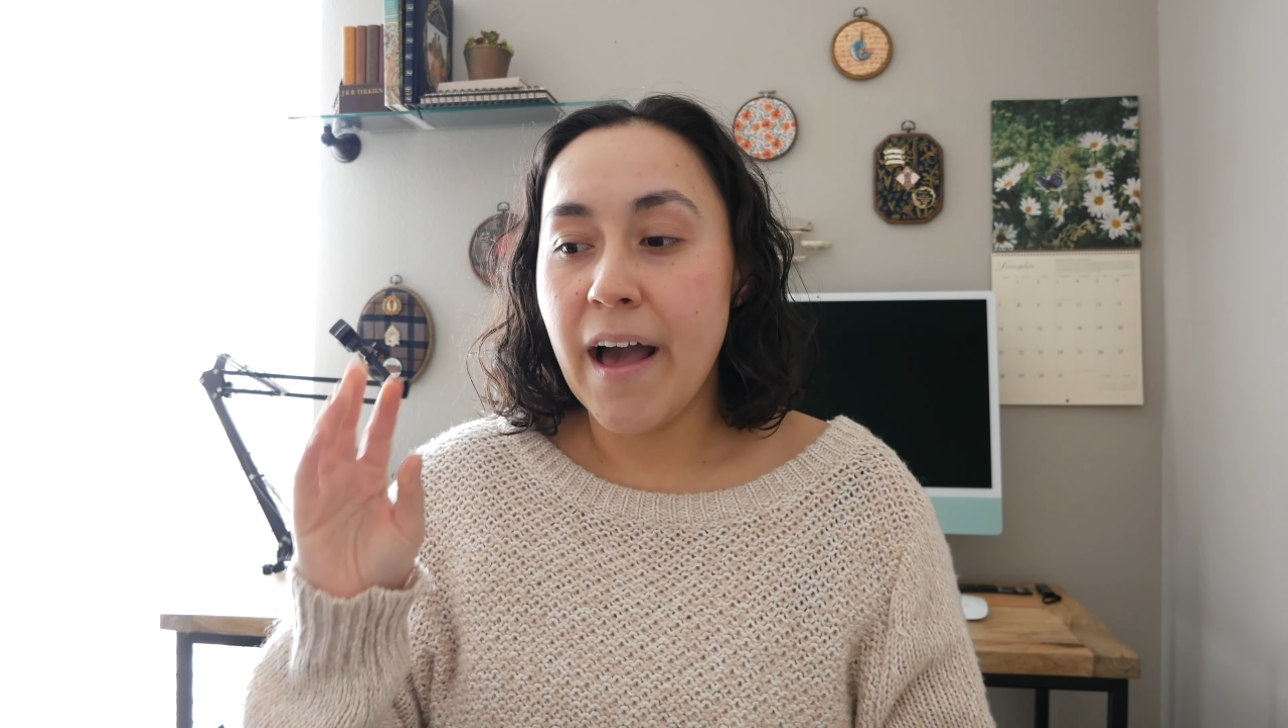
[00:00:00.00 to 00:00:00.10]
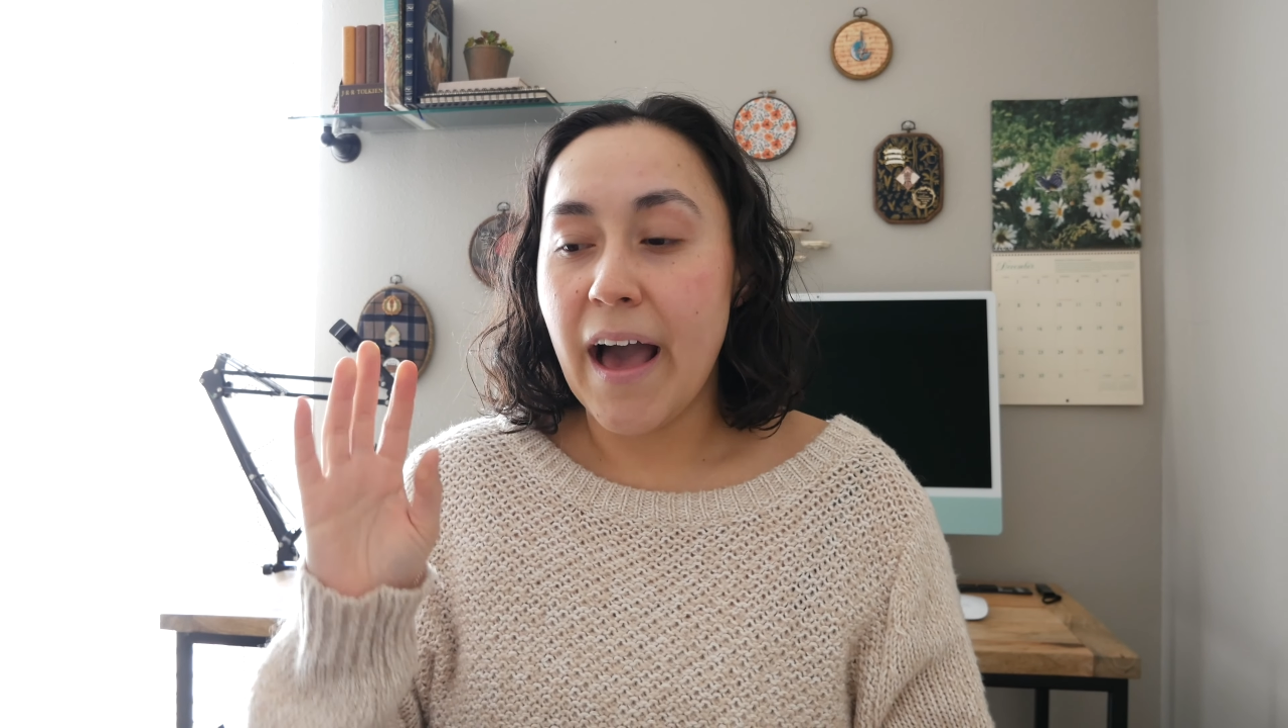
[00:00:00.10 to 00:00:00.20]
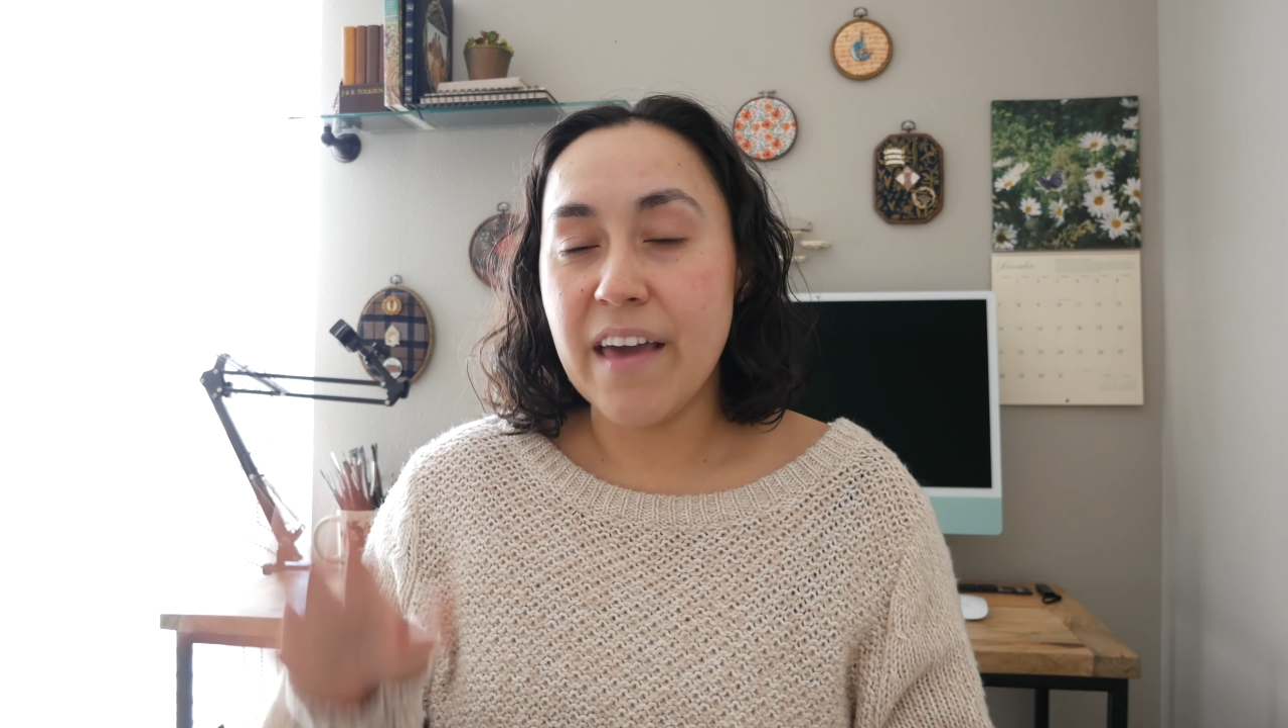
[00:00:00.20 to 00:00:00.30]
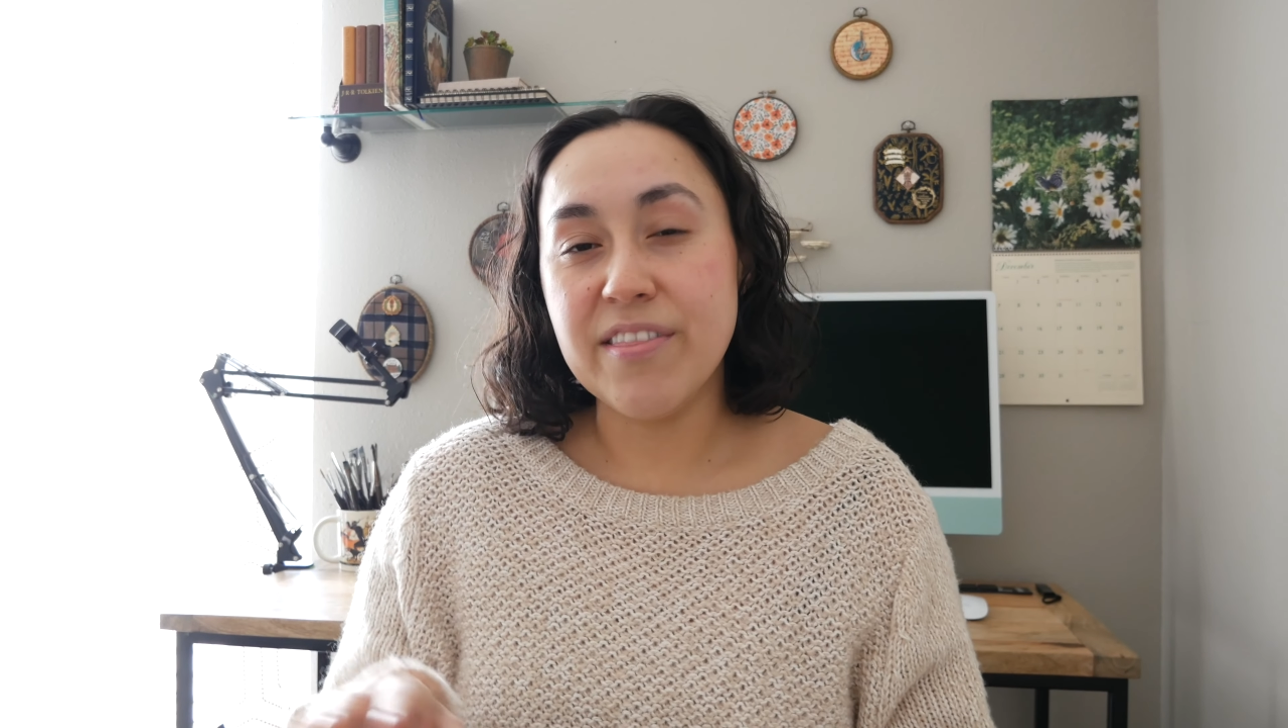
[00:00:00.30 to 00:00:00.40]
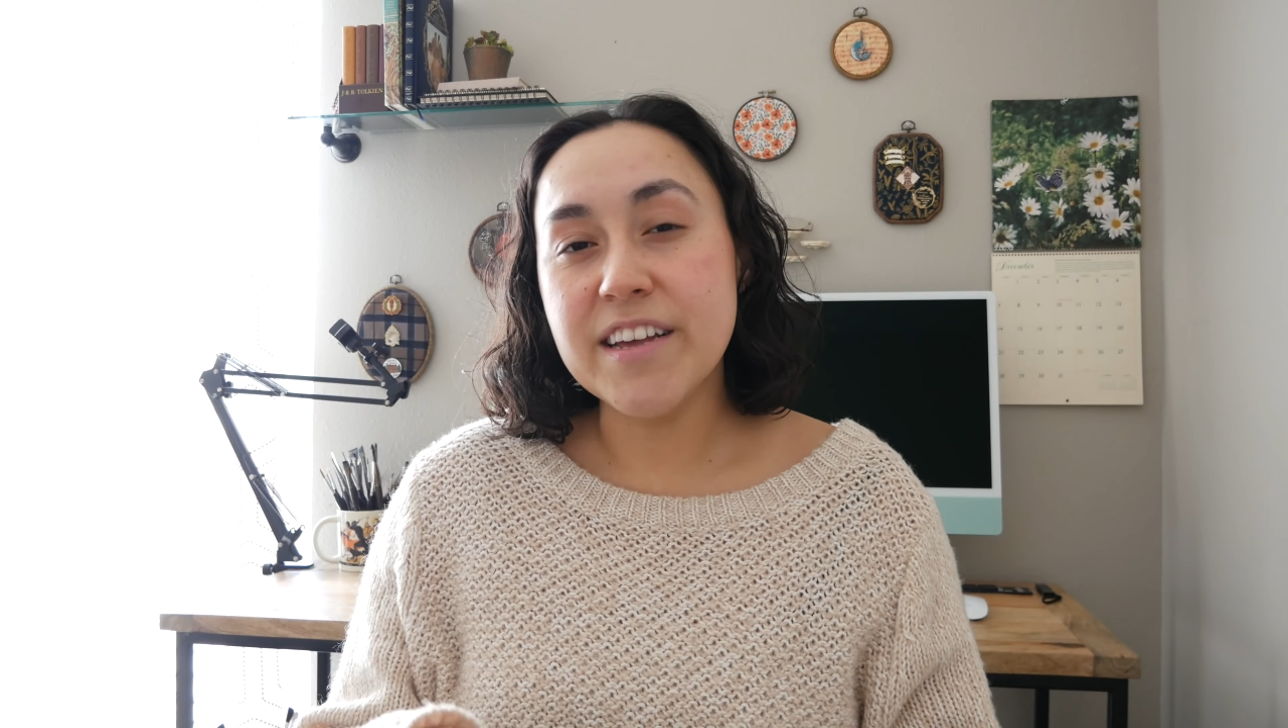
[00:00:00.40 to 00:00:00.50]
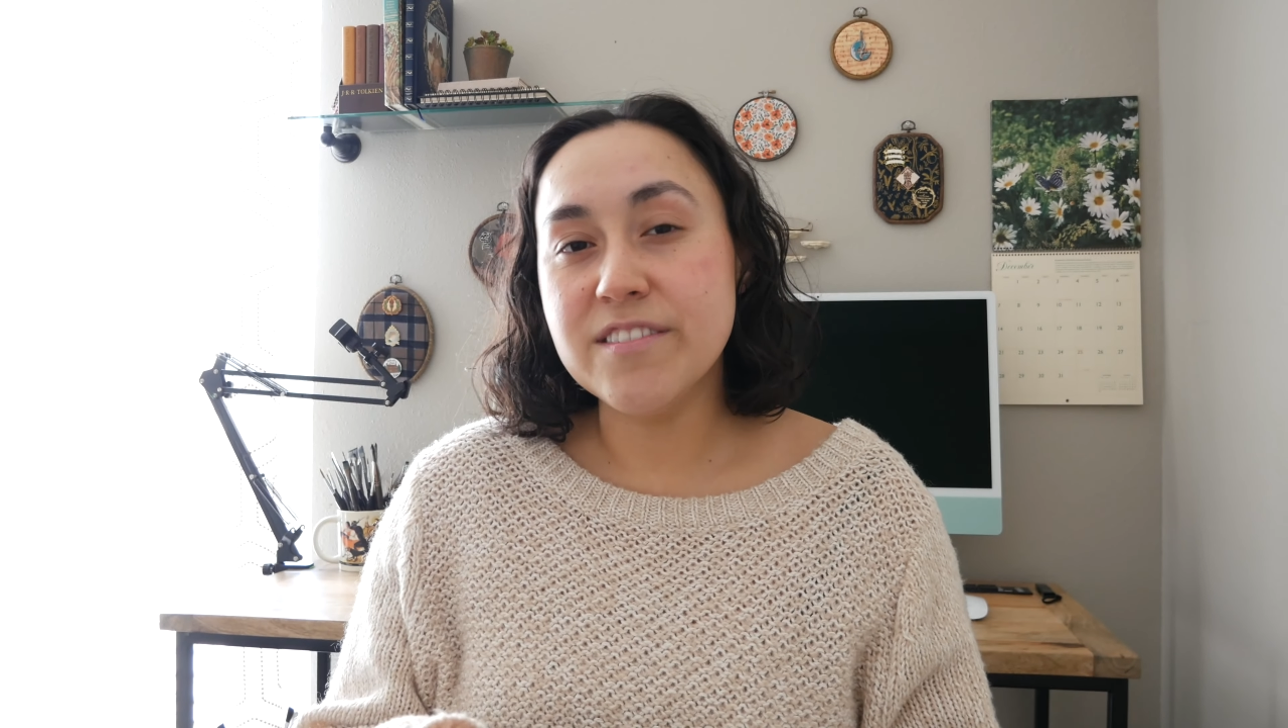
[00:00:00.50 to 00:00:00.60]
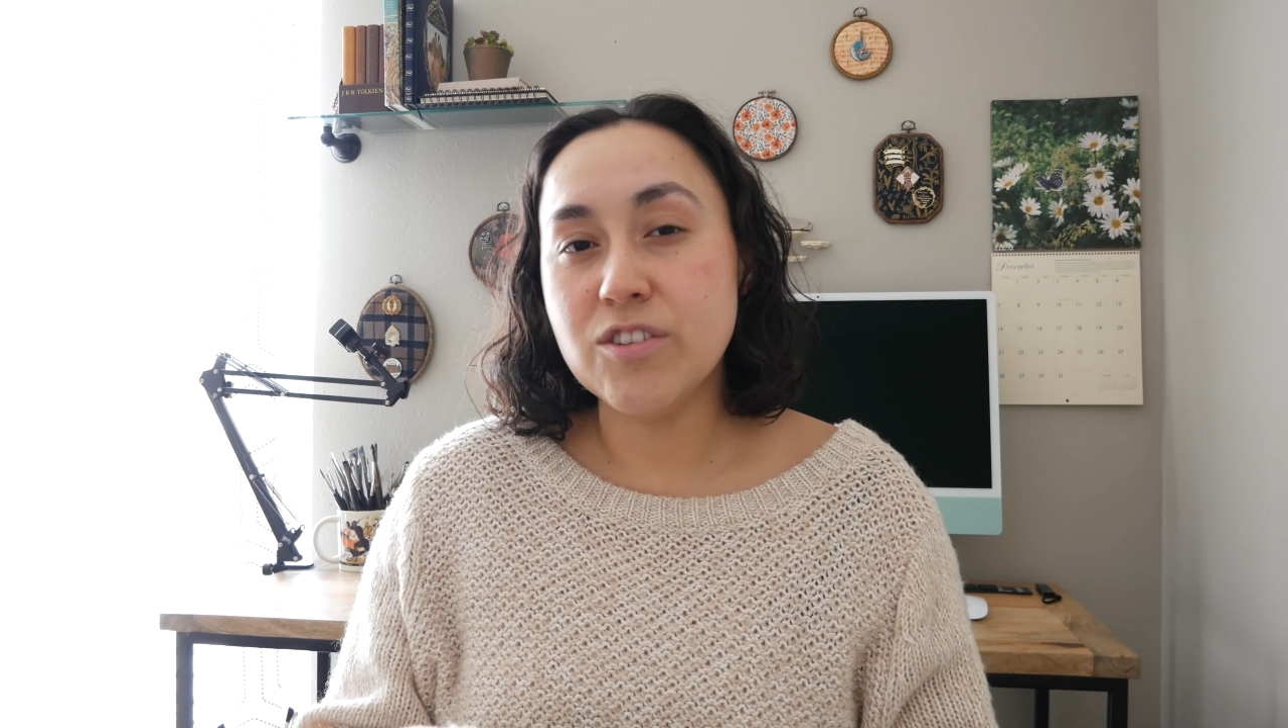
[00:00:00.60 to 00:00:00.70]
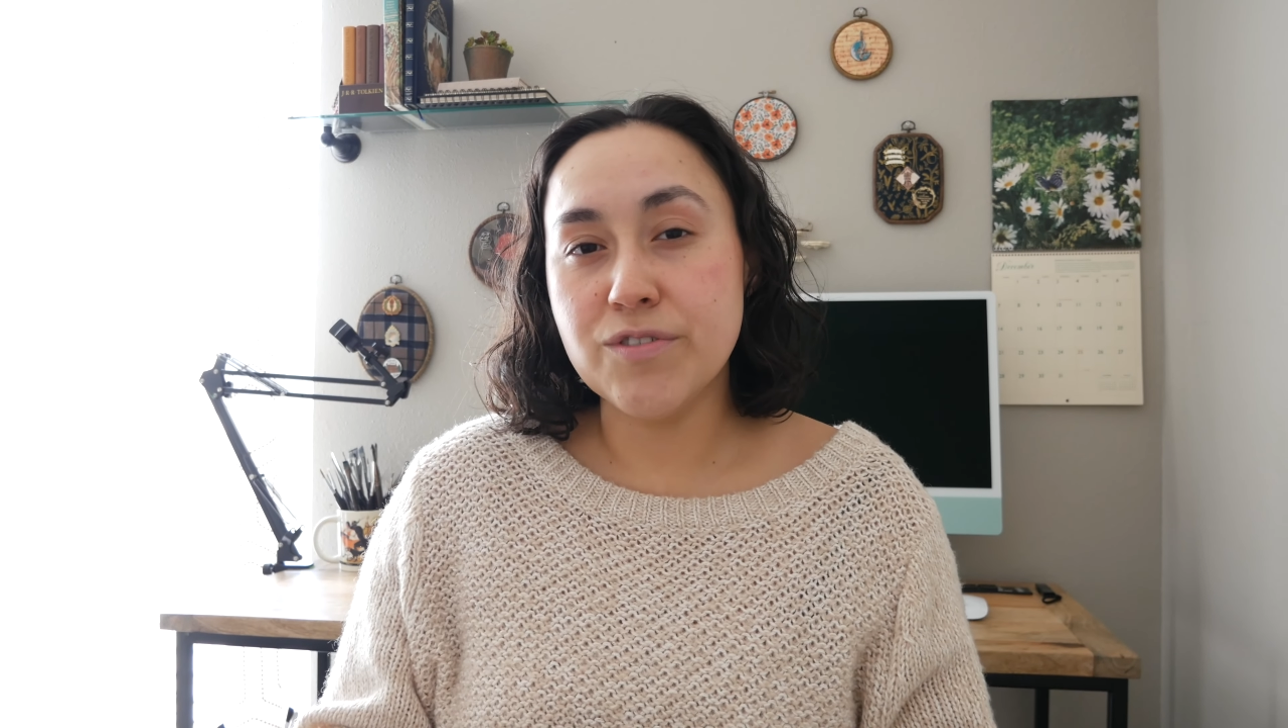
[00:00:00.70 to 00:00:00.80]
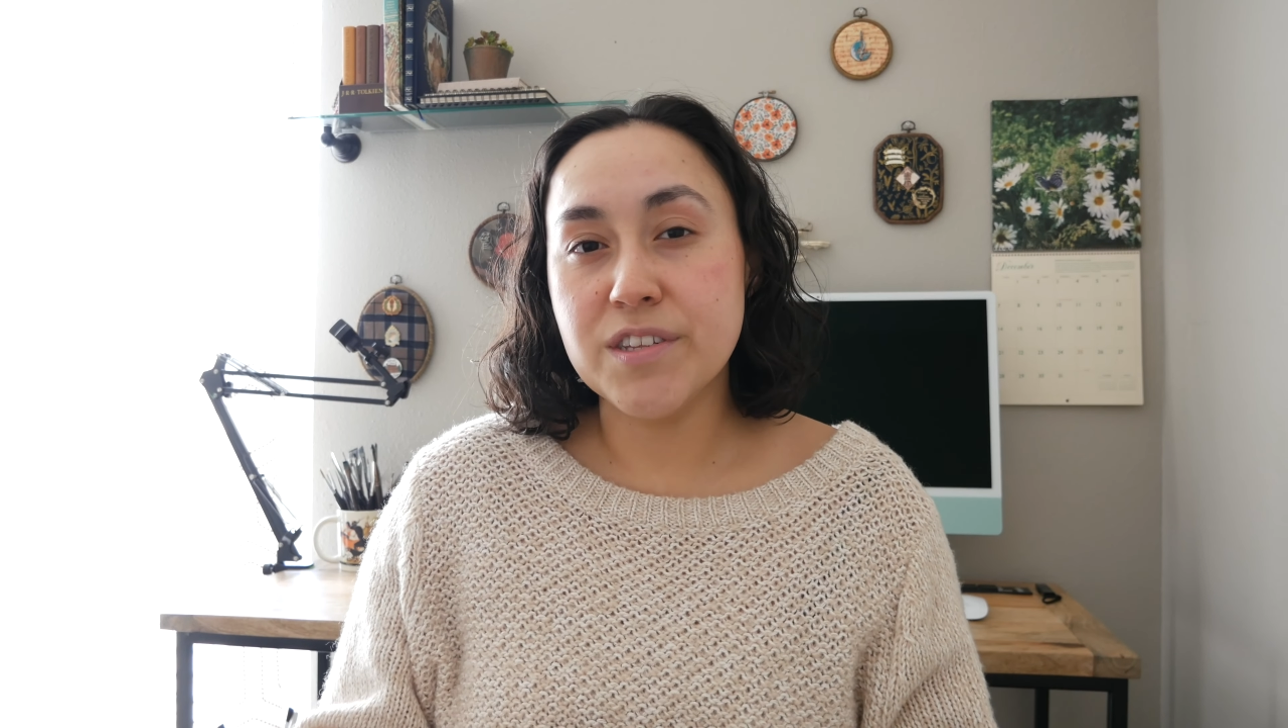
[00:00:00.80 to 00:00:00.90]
I think it's due